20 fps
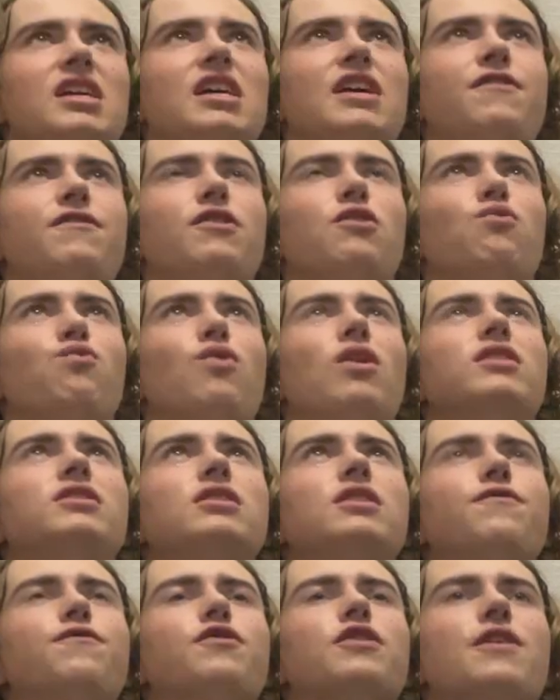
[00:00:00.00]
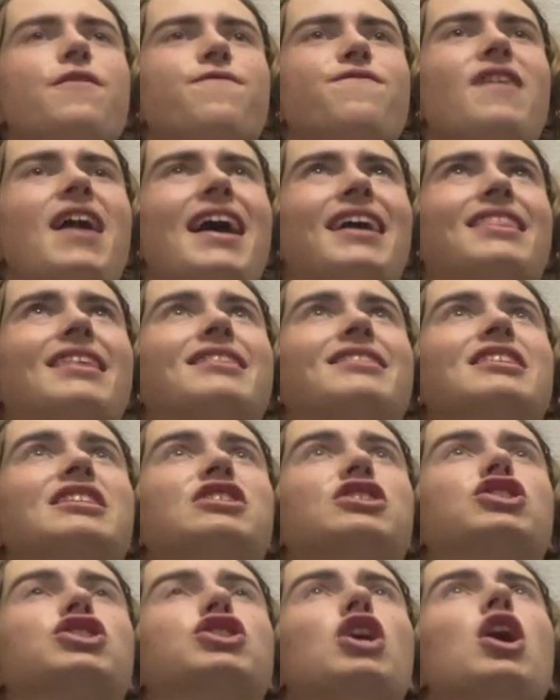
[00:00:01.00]
if it wasn't for the fact that the
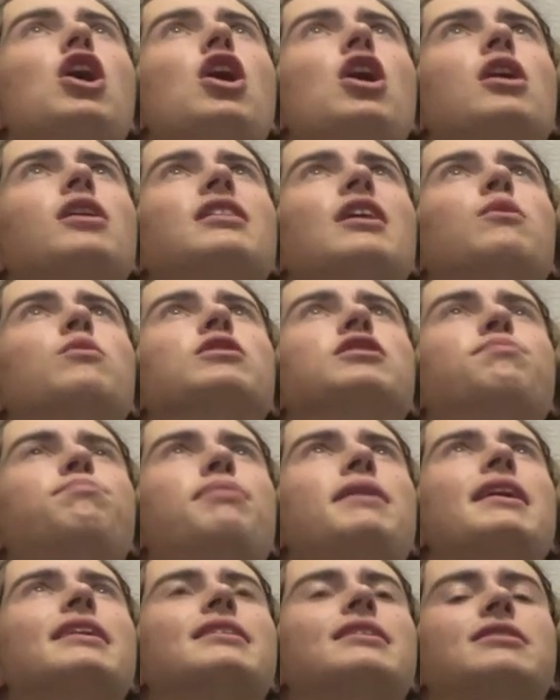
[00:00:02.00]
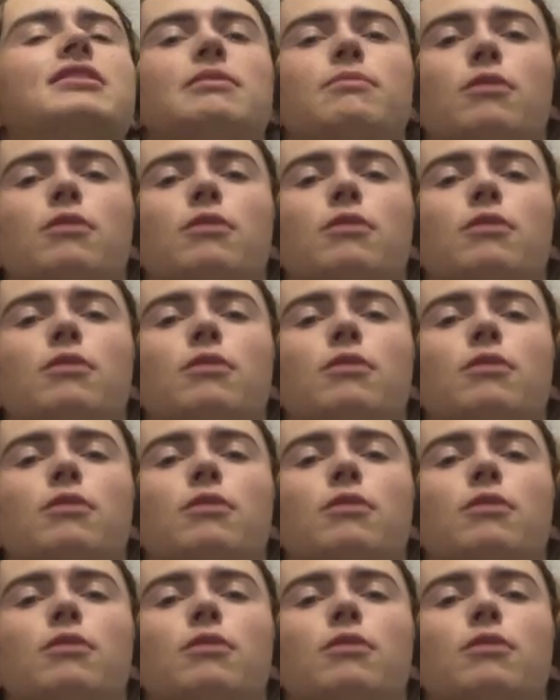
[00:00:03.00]
song that was picked is the